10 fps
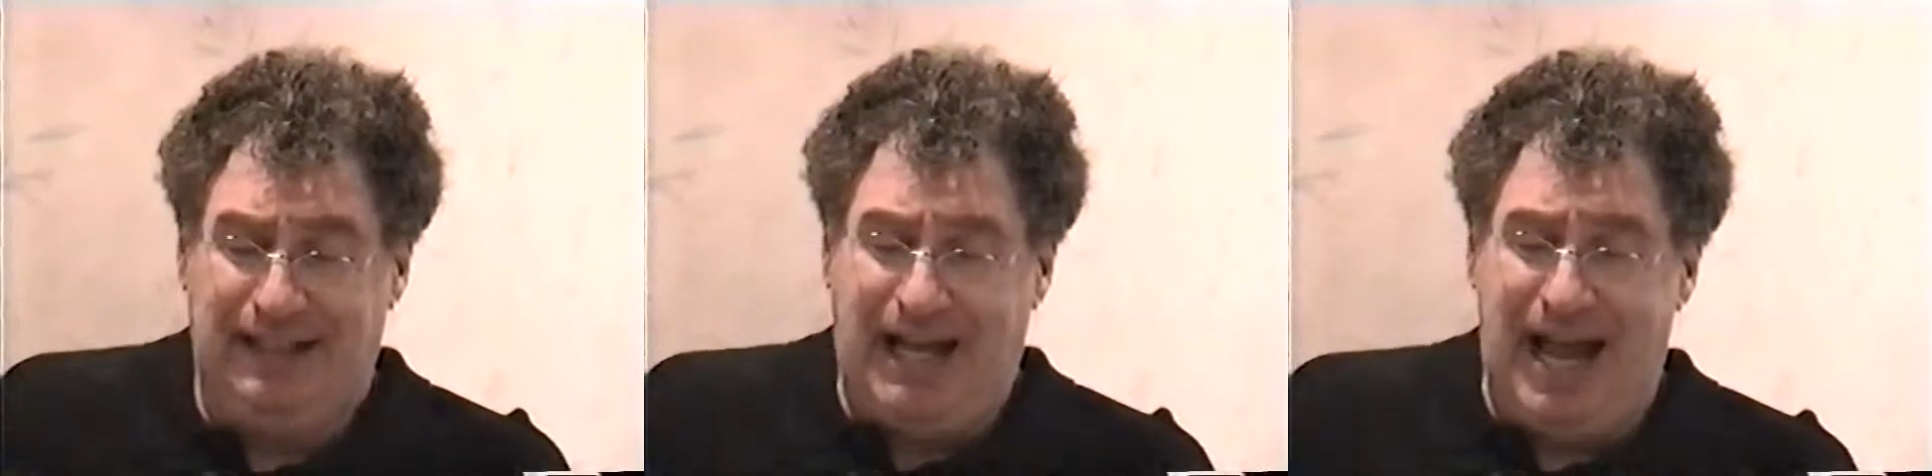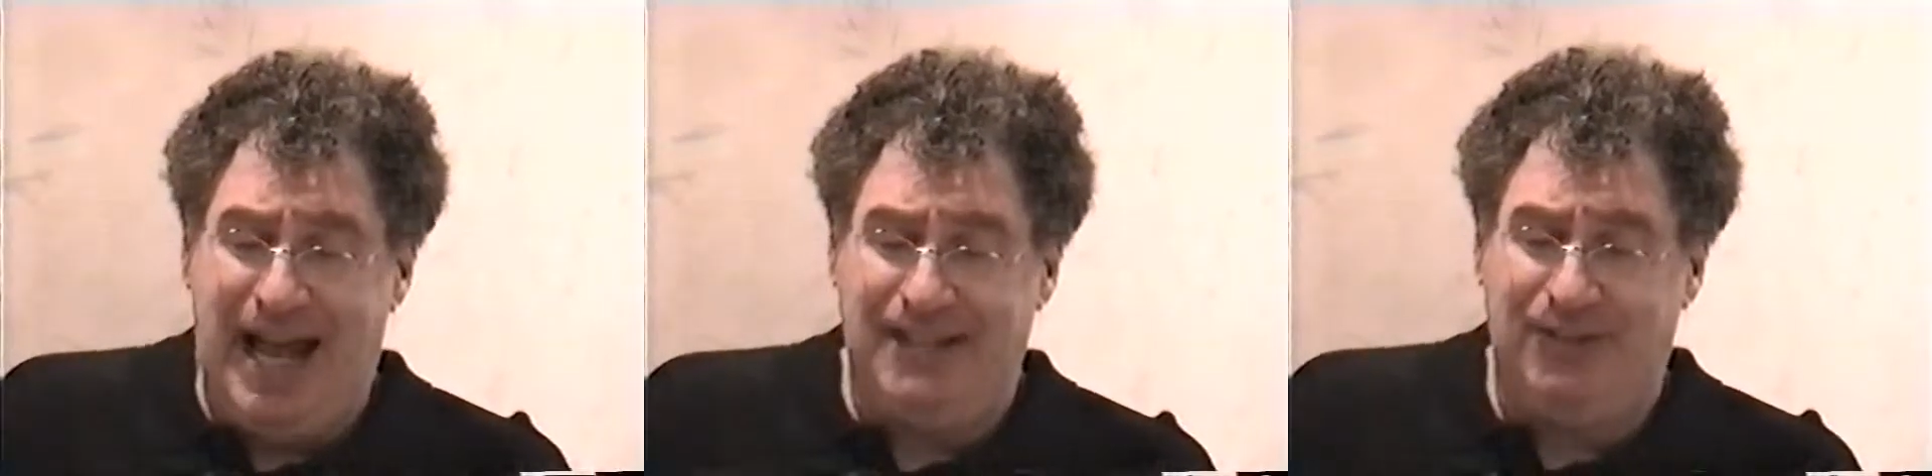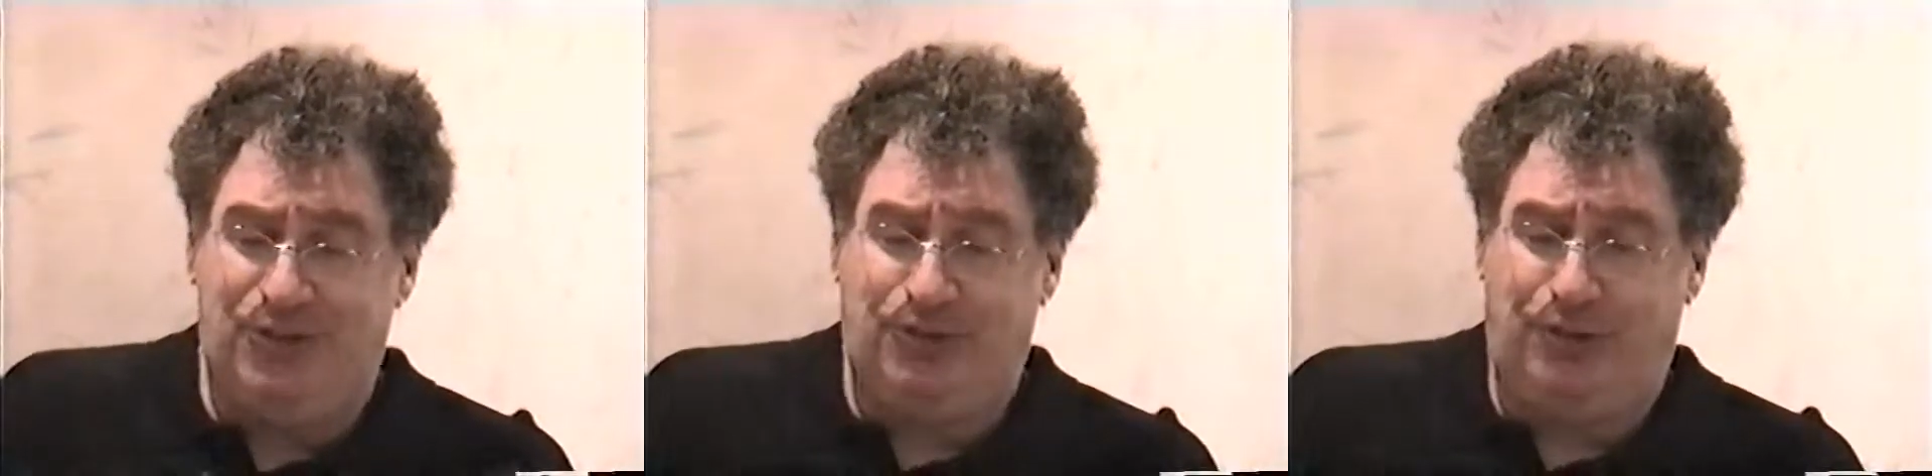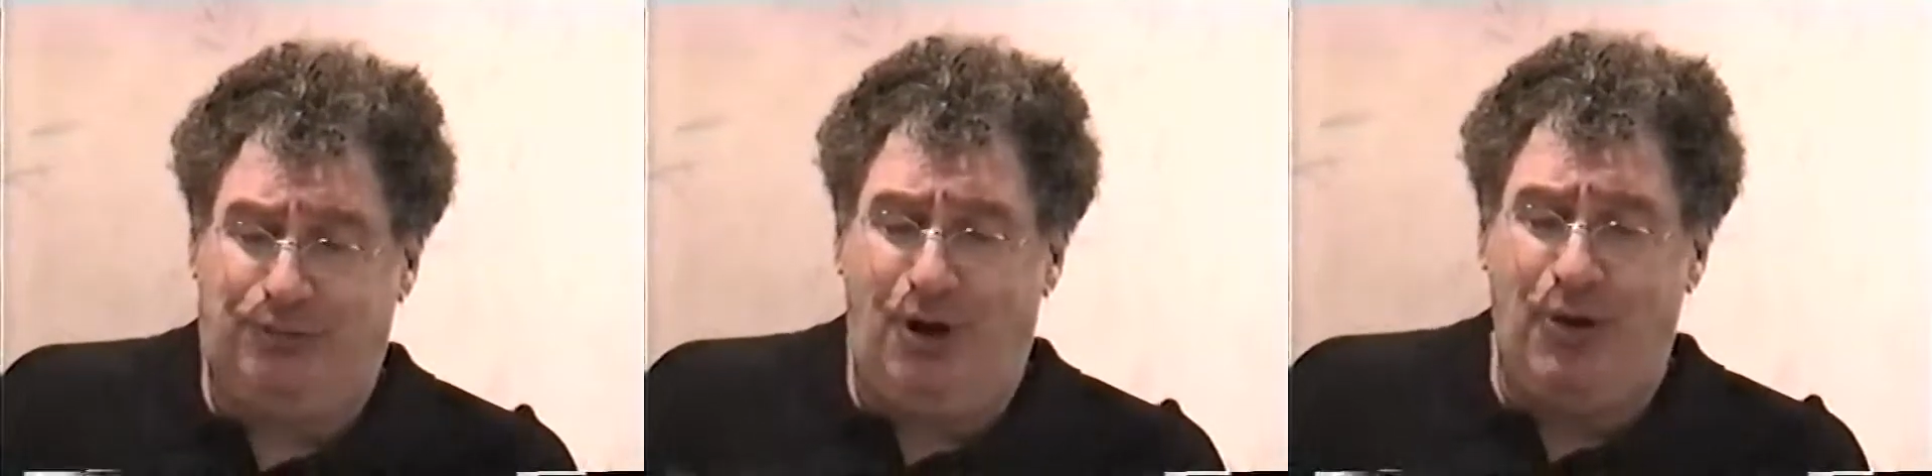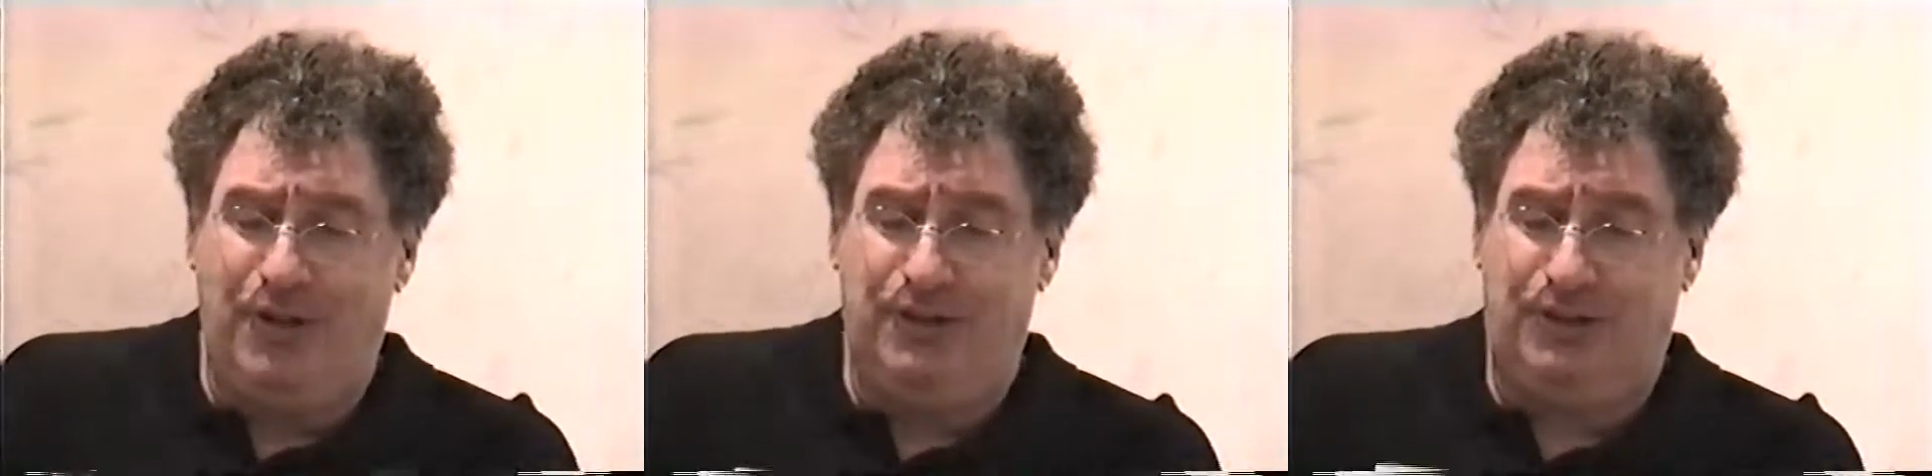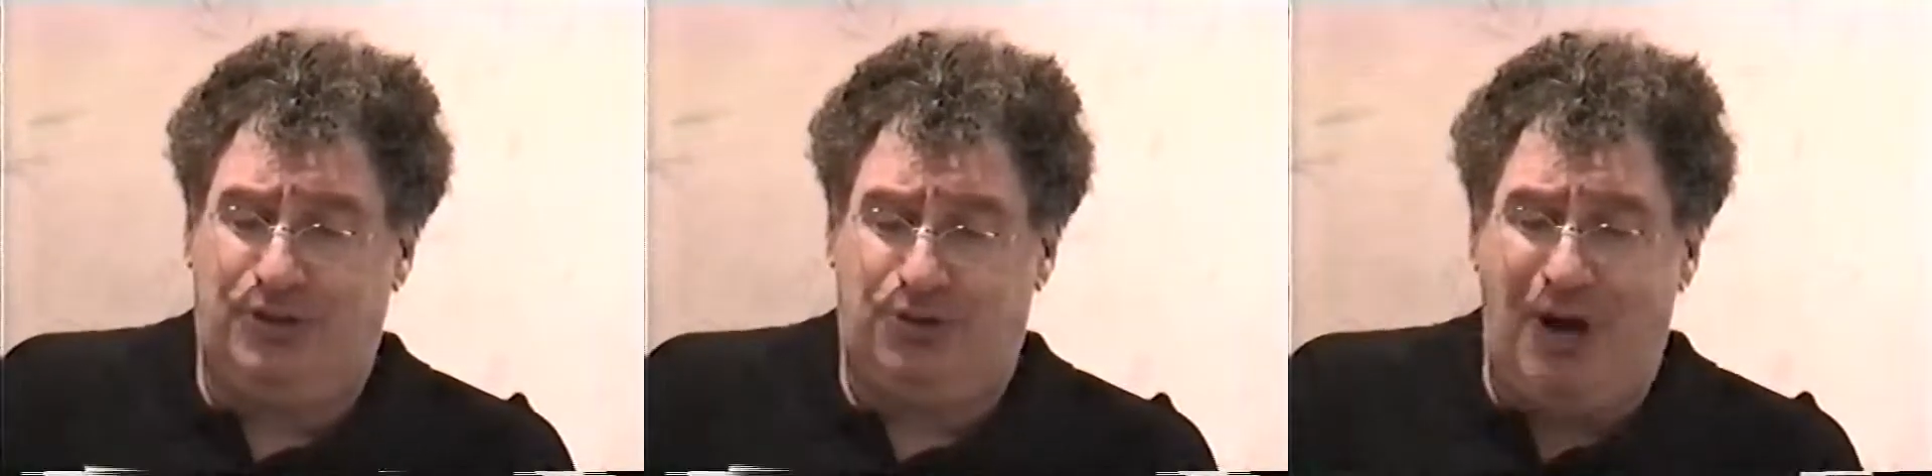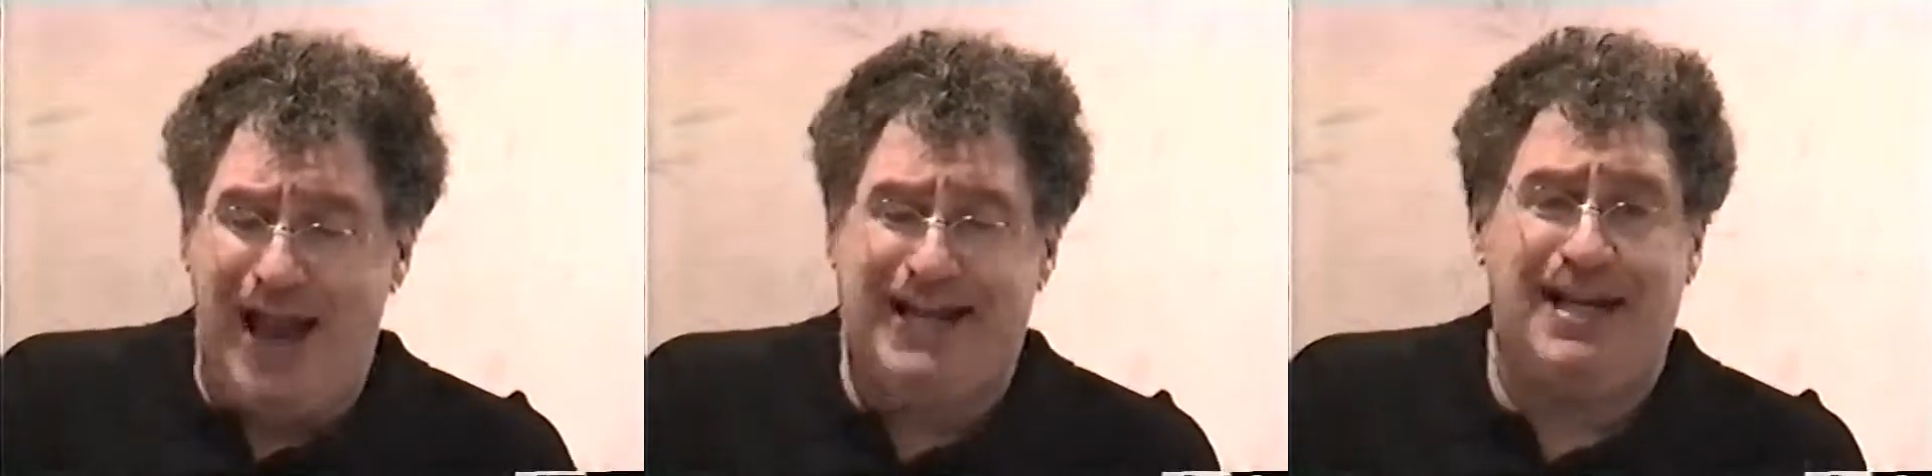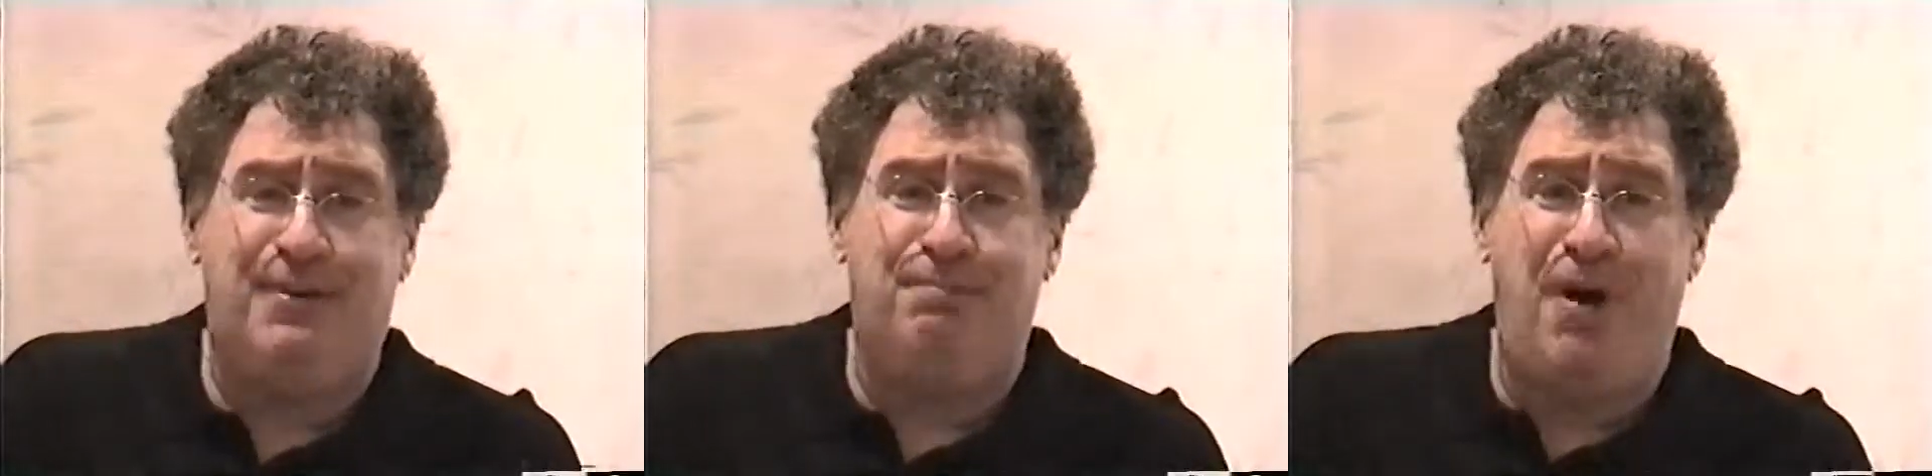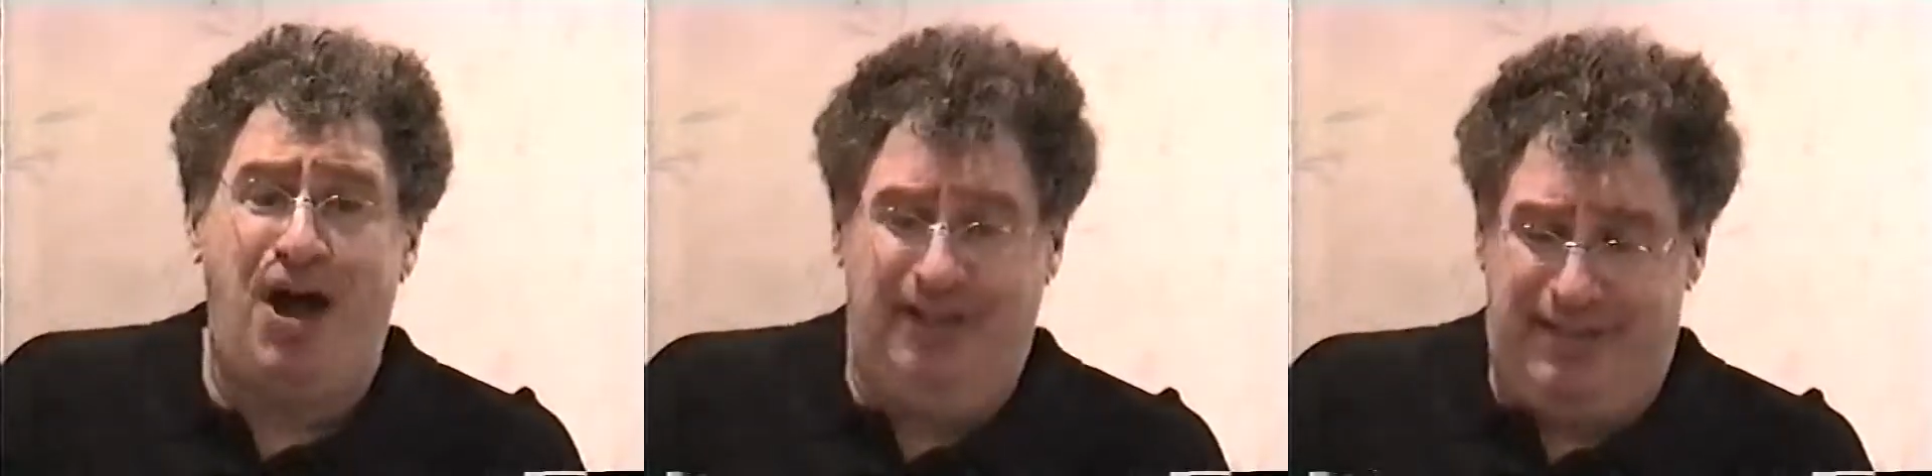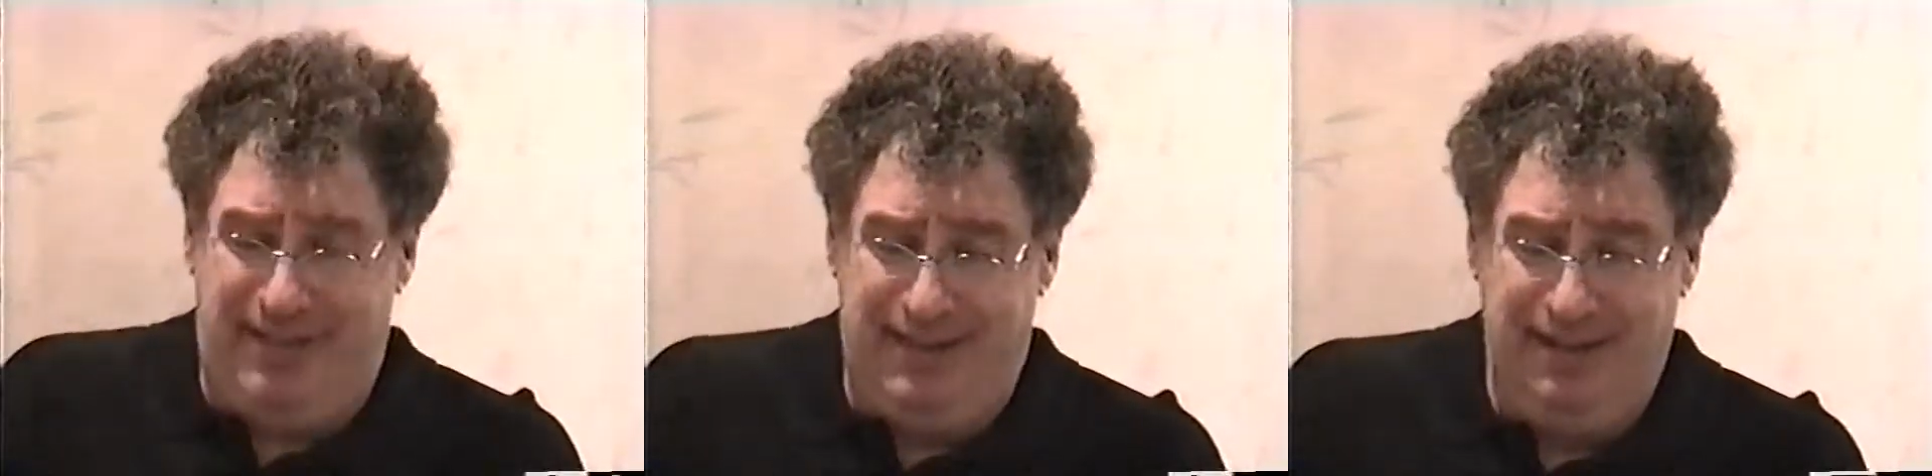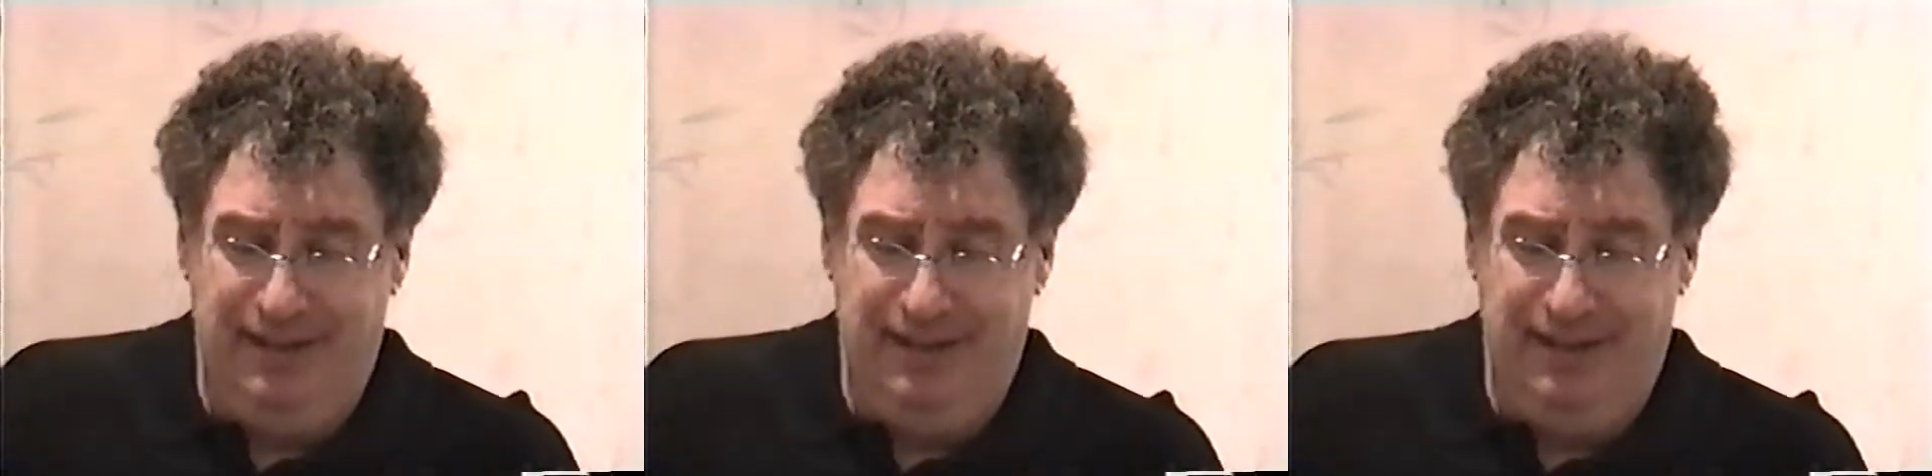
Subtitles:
The guy hasn't thrown a strike in a month.